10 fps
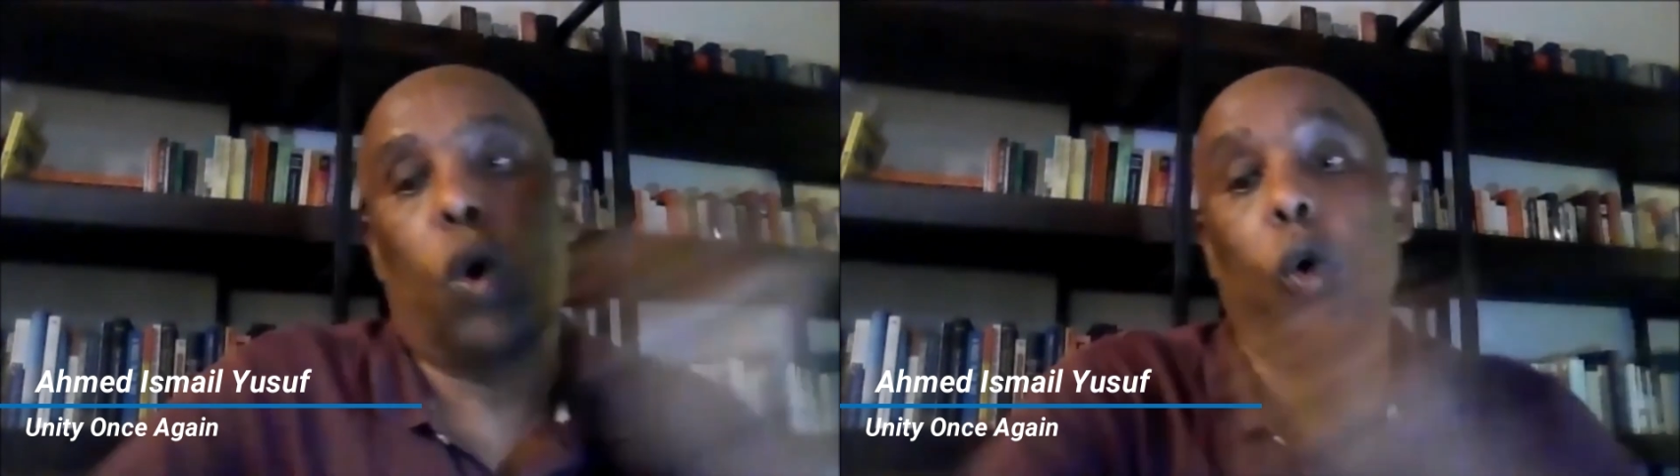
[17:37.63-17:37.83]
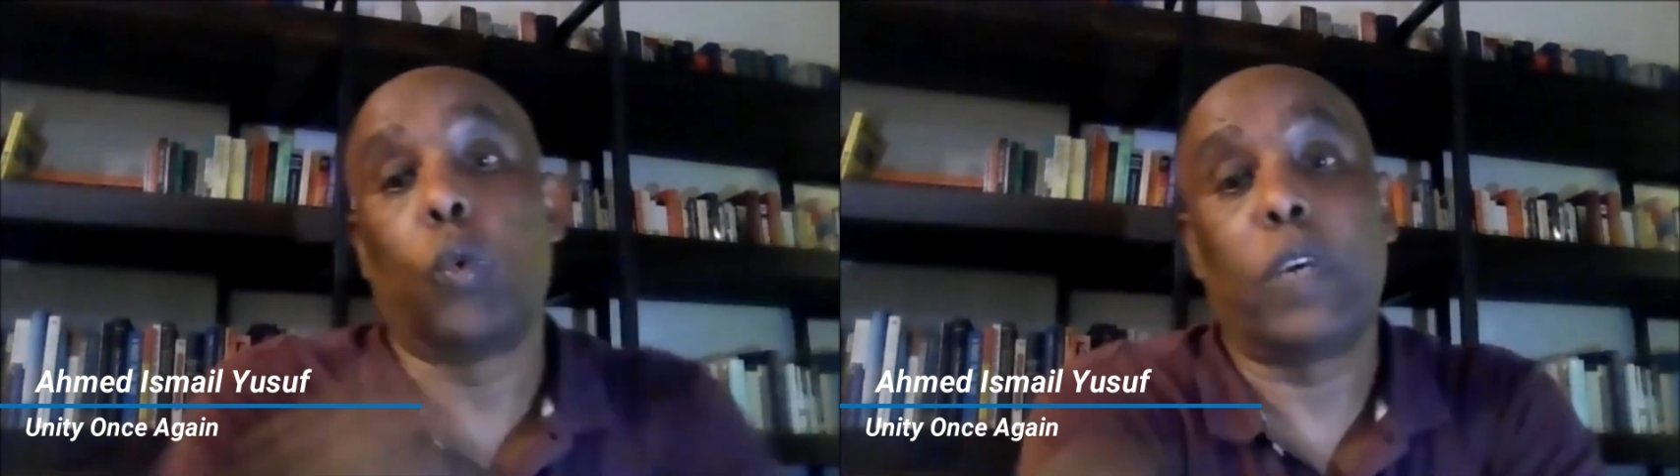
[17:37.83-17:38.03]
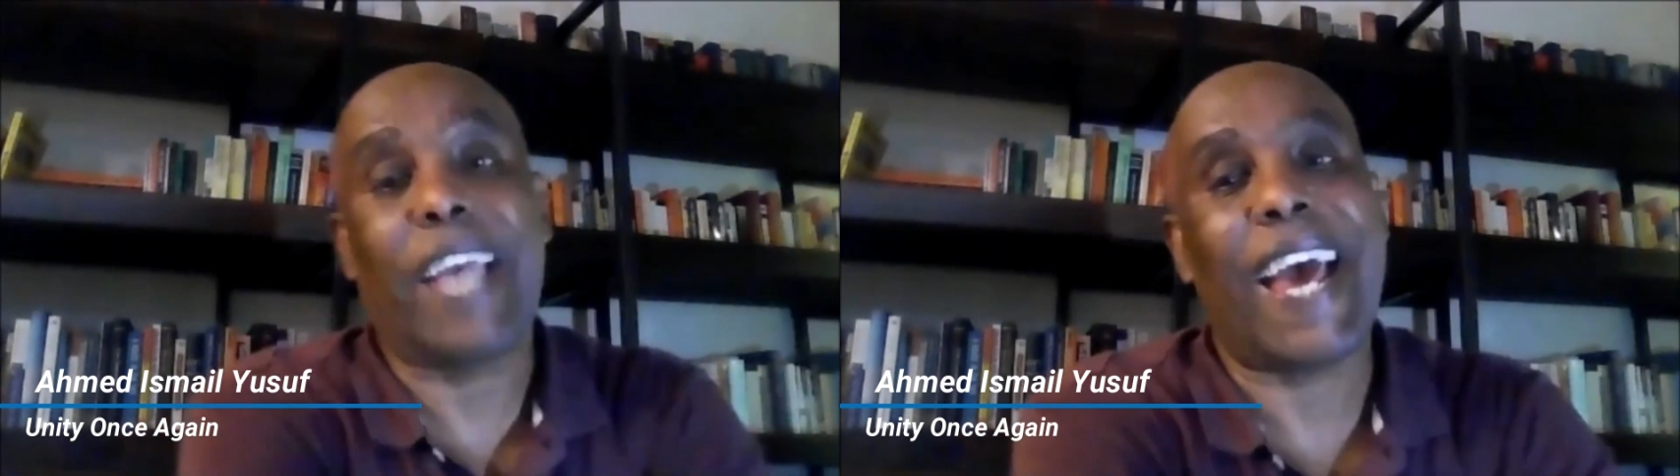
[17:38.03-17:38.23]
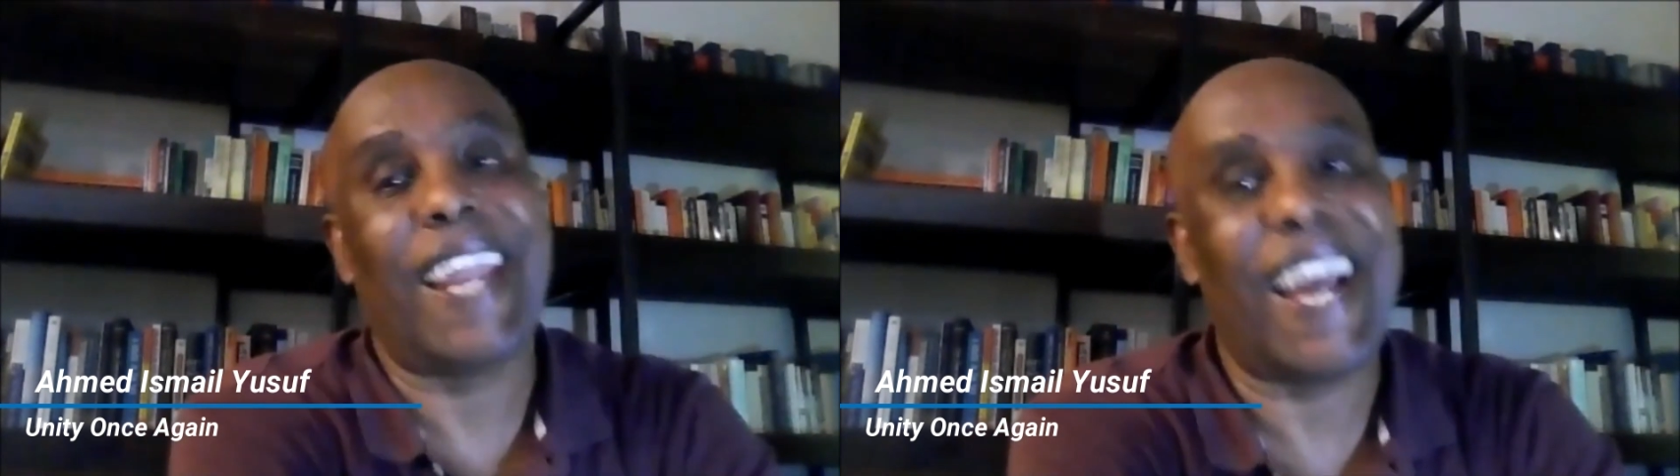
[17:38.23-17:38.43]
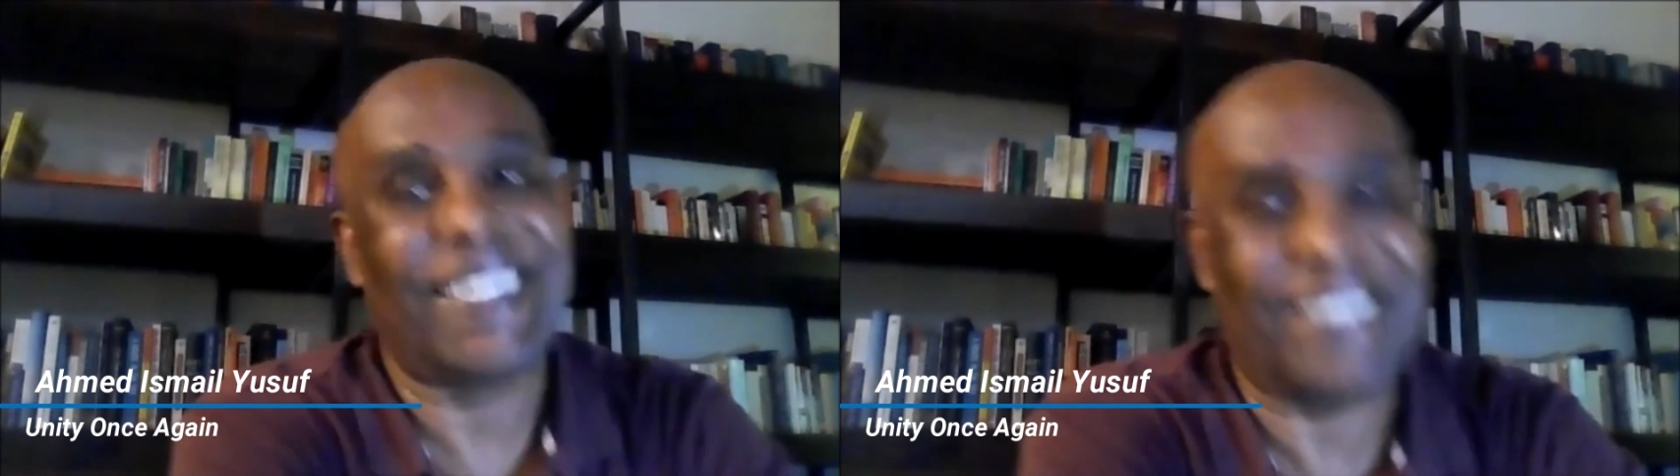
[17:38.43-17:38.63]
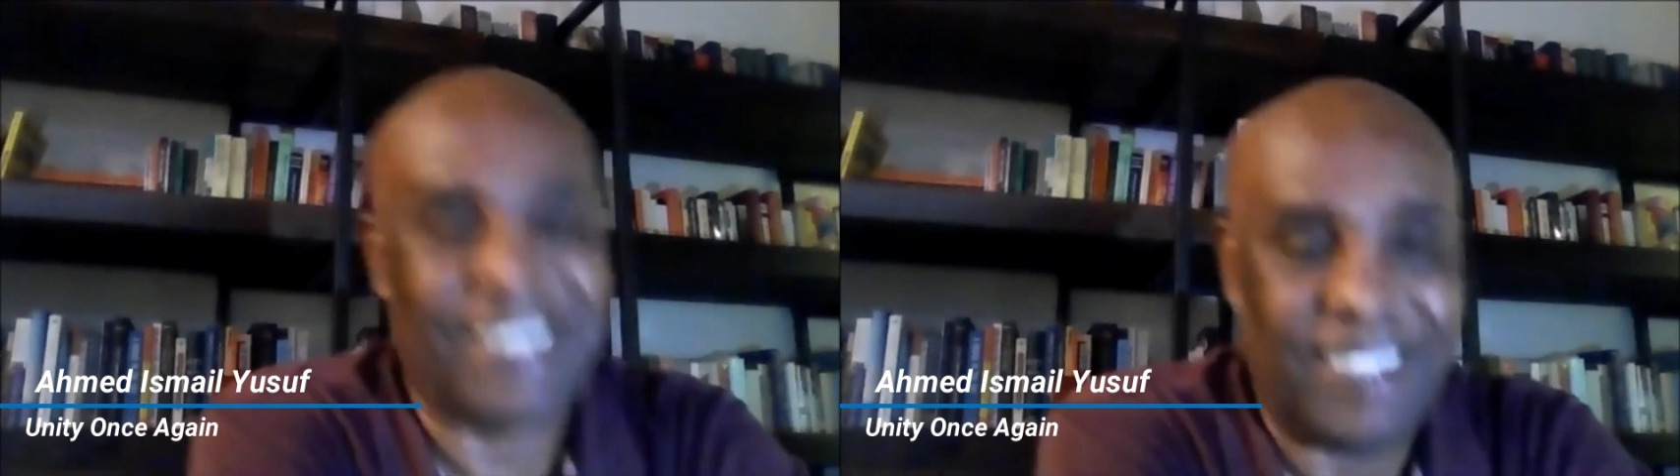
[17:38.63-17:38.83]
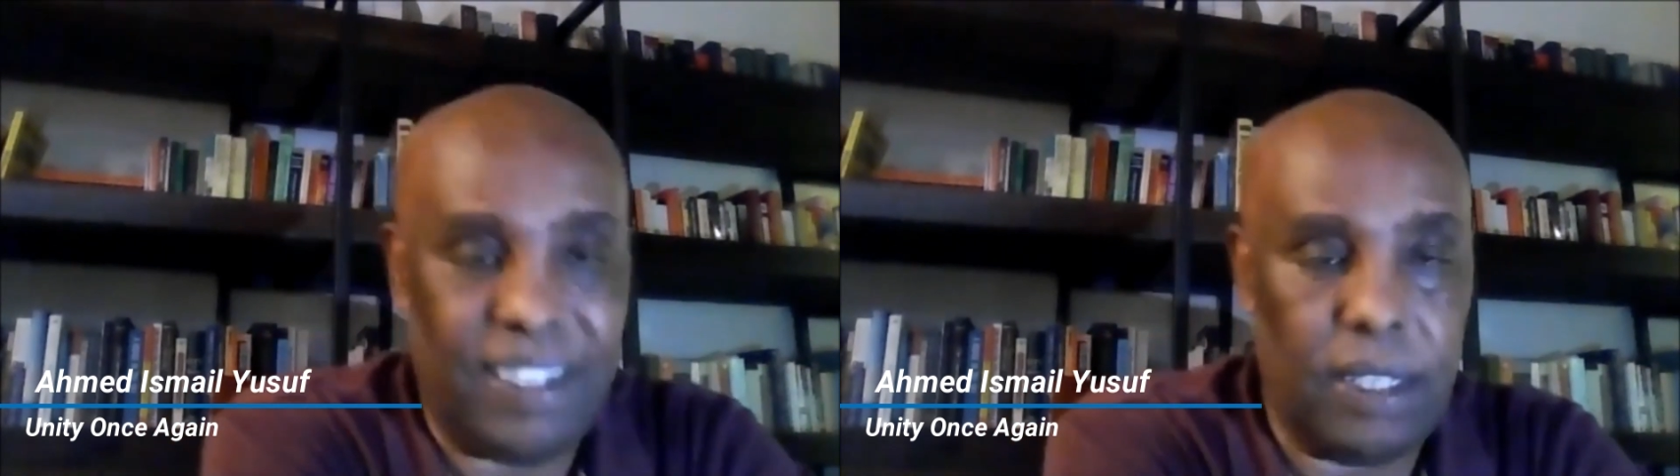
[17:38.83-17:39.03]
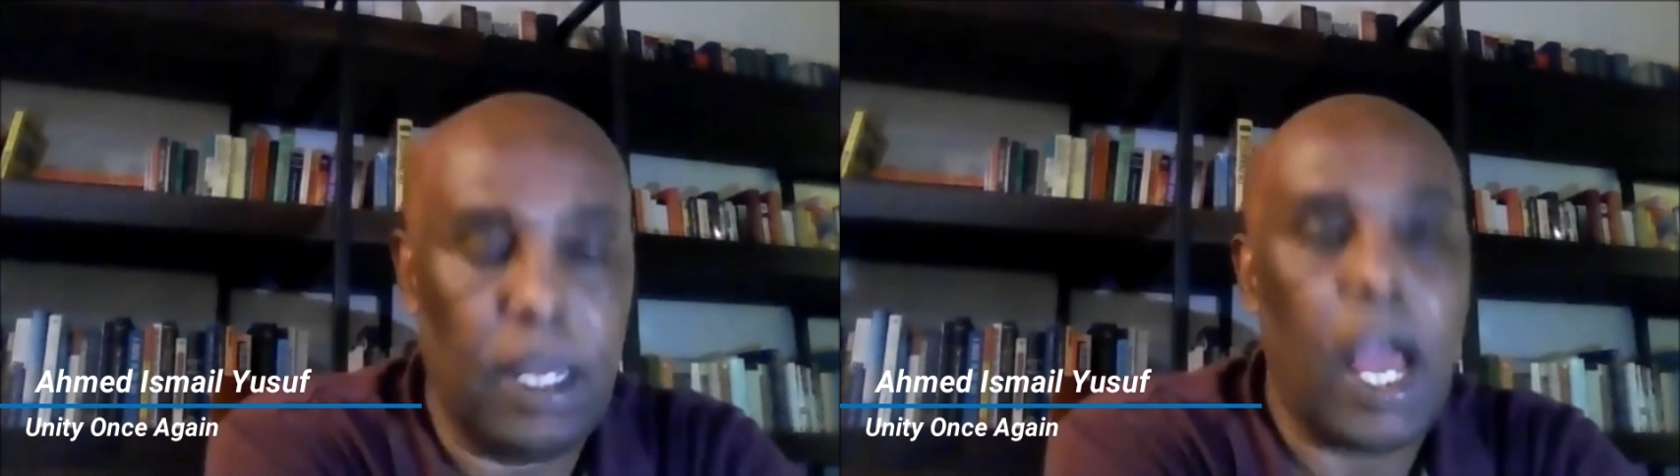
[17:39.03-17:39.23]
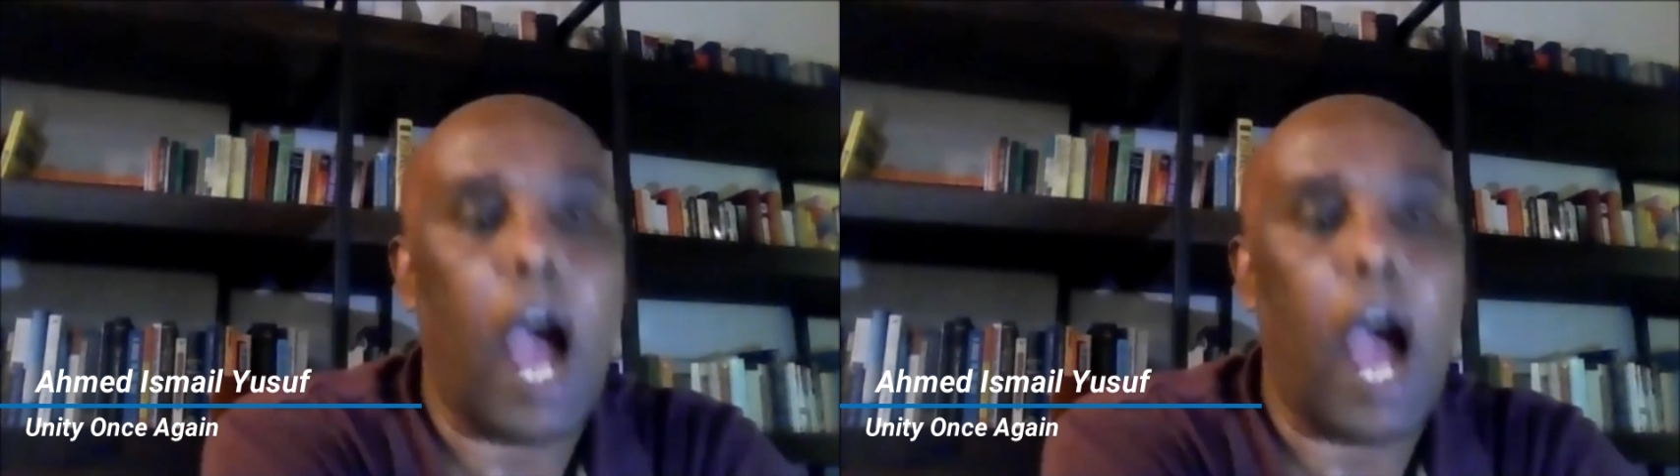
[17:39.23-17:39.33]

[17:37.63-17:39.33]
or we cannot see